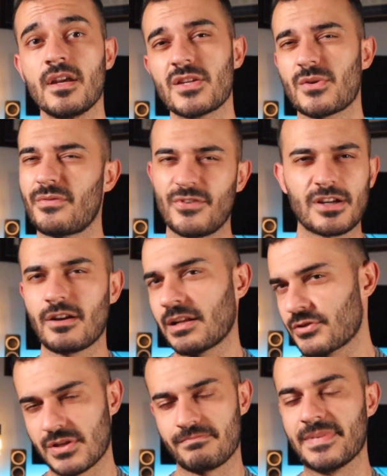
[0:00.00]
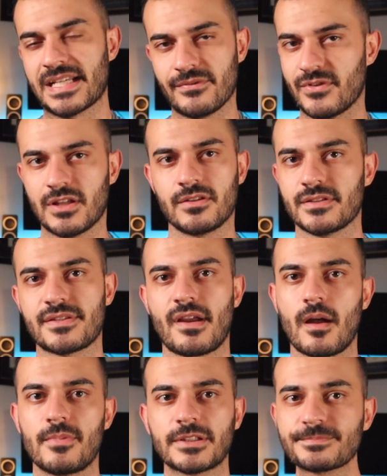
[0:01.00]
So I figured I'd just make a video on the
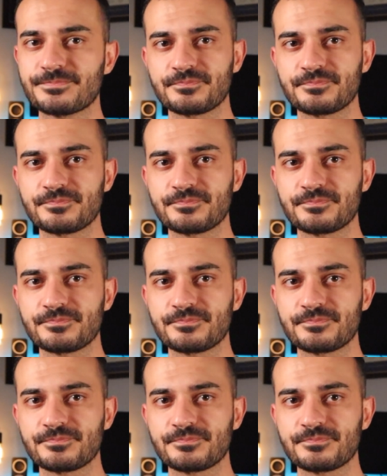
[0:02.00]
topic.